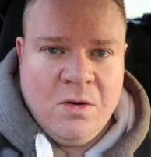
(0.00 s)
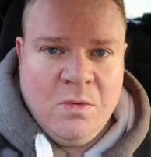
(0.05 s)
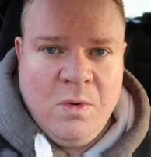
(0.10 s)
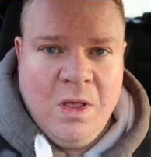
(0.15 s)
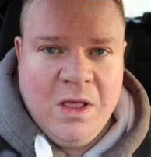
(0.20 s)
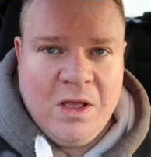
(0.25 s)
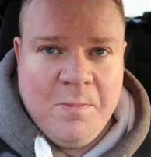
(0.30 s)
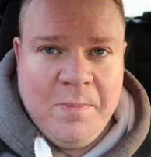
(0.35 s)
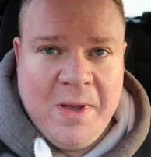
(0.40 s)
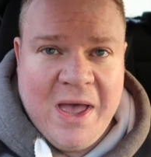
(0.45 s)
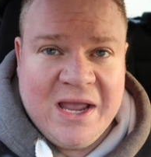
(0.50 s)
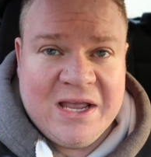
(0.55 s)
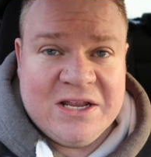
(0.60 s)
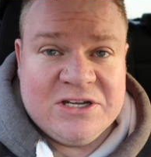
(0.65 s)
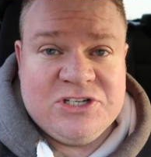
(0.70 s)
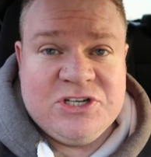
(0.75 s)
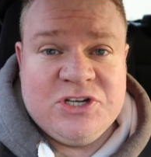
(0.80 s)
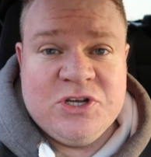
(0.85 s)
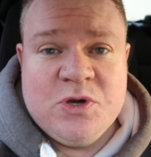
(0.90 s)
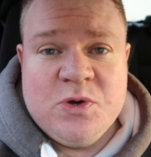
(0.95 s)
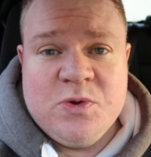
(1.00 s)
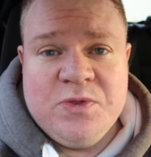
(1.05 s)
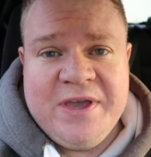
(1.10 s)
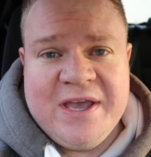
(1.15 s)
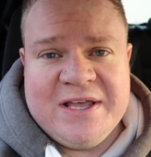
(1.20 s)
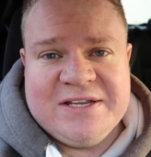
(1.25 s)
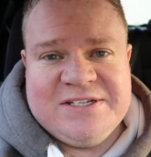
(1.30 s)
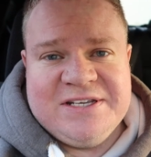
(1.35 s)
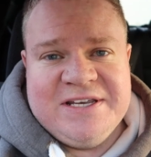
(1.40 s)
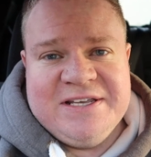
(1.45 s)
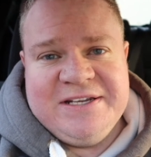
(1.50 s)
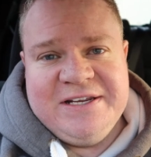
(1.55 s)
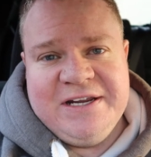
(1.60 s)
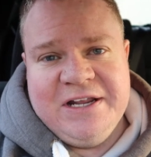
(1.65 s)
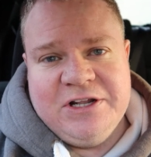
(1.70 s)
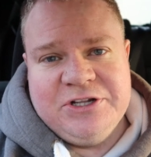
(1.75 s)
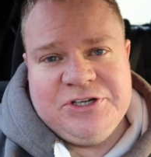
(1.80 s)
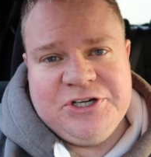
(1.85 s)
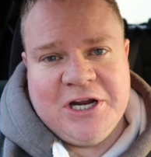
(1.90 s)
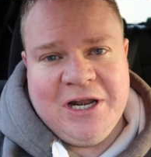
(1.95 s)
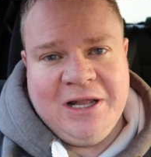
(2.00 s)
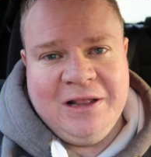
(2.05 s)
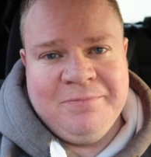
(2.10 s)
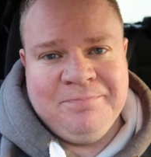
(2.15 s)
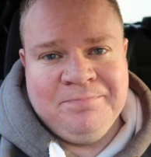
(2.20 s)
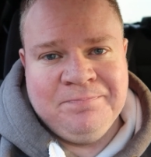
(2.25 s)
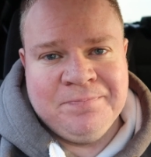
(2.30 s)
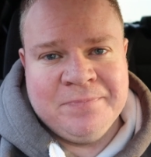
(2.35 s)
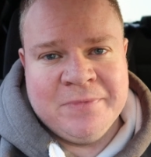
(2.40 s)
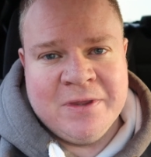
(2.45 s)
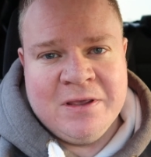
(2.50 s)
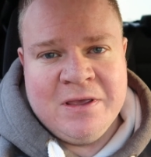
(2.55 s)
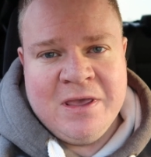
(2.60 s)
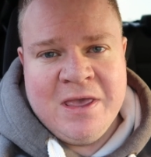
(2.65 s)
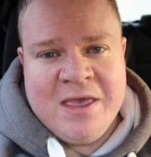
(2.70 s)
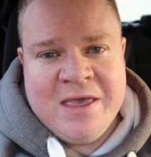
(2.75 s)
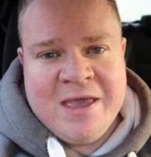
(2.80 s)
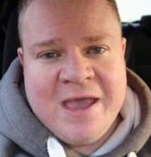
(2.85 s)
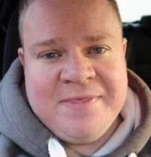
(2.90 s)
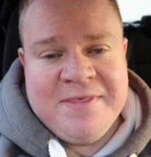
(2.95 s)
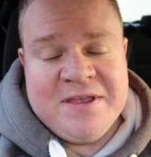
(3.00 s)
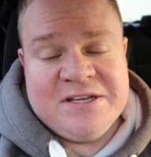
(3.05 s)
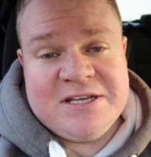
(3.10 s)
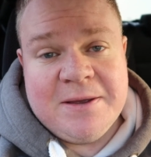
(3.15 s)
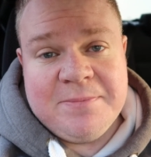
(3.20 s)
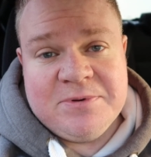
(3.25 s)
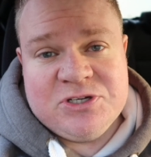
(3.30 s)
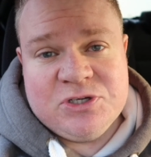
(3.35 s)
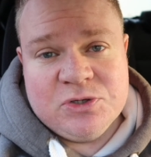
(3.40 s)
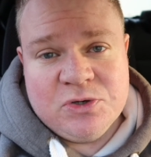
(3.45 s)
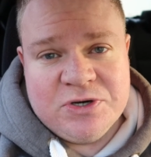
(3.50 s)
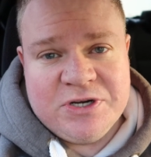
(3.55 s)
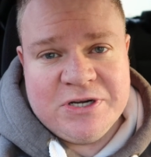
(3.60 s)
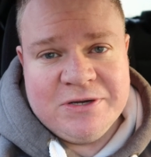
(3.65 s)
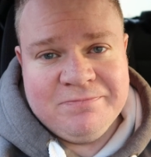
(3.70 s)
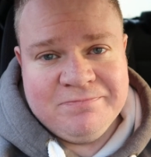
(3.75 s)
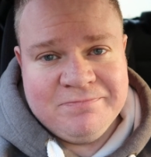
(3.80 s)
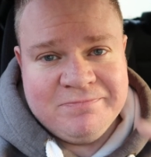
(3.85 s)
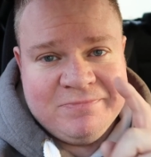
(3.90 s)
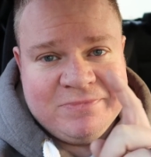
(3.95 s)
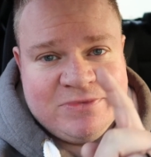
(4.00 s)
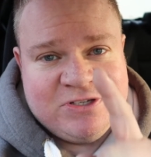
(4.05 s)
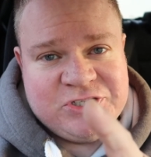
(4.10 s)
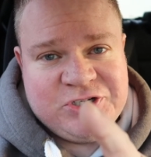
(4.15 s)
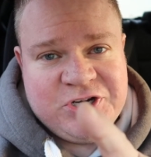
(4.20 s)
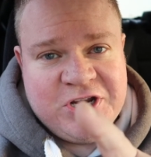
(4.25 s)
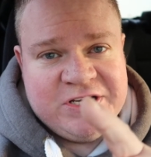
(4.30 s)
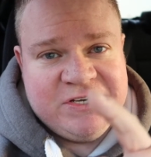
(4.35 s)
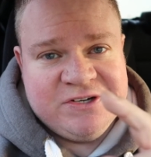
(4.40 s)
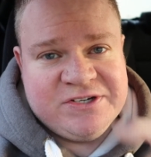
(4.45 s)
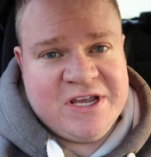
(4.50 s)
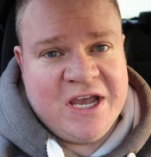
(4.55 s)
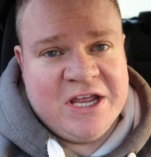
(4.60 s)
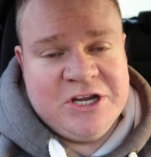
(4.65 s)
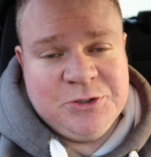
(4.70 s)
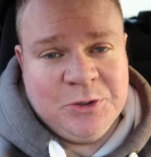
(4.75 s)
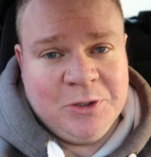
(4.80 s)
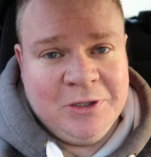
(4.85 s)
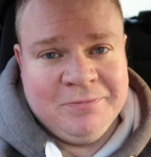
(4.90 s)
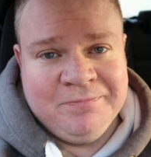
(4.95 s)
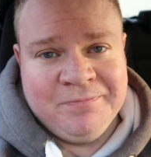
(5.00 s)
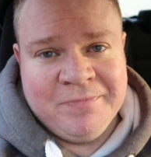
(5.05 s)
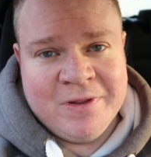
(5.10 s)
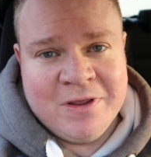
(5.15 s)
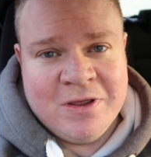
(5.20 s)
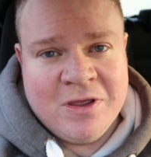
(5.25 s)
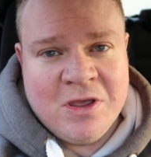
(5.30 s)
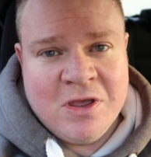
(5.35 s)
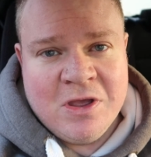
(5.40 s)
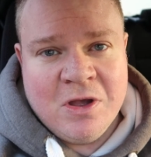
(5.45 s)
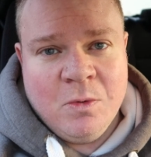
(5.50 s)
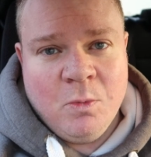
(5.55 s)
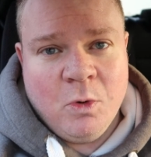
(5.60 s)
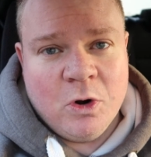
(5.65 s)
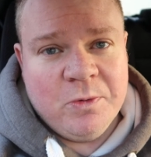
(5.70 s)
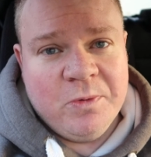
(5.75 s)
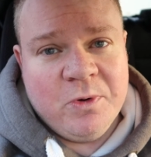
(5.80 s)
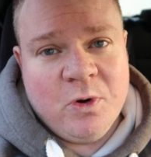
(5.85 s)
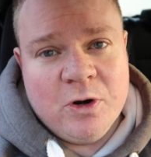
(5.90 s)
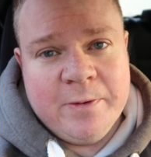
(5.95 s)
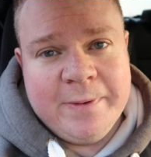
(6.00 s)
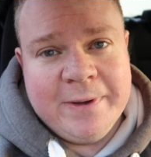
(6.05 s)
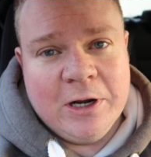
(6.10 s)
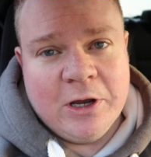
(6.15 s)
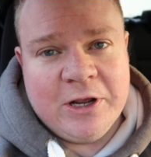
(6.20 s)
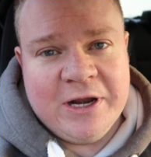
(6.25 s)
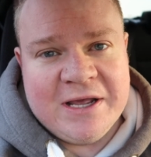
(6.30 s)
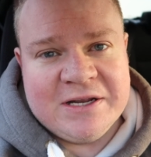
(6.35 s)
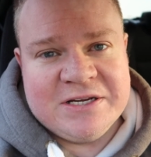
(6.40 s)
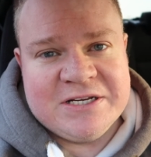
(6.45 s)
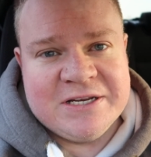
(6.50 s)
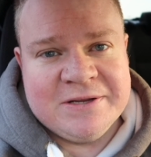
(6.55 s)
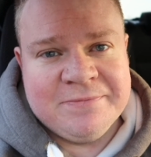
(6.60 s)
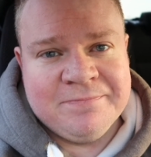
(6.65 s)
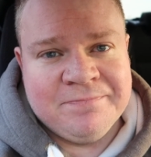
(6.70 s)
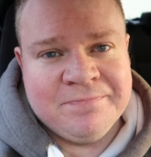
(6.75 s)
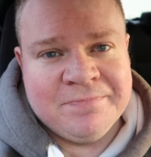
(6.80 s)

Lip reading: Welcome back to the SC Detailing channel. In this episode, it's a change of schedule. What are we going to be looking at?